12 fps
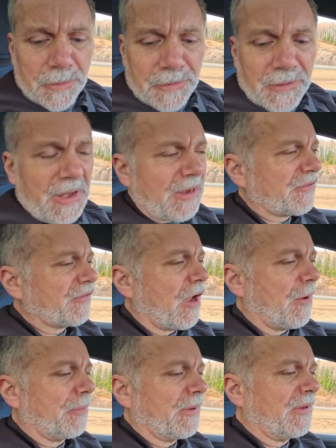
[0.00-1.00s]
the next
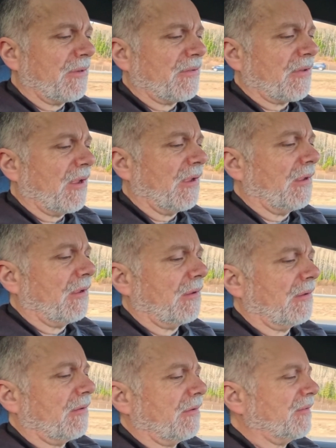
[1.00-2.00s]
stop is
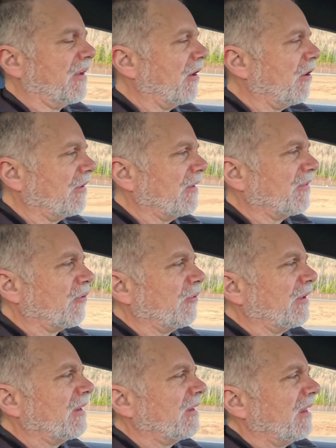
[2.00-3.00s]
Saint-Roch des
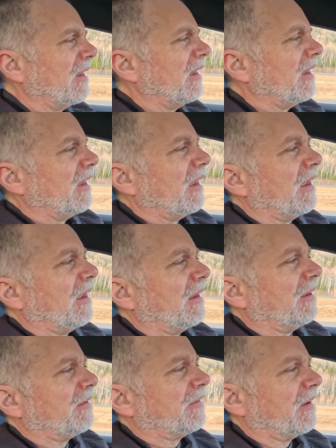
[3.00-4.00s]
Aulnaies,
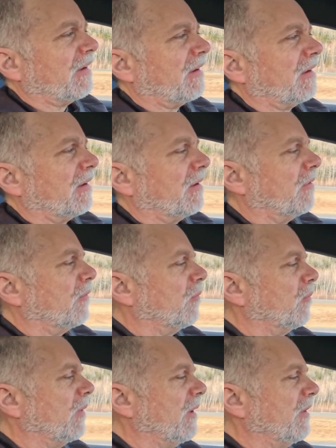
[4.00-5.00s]
and
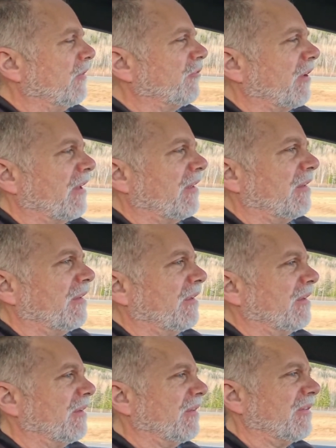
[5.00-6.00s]
we shall
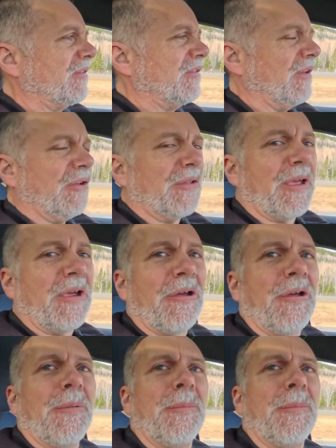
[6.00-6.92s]
see you there.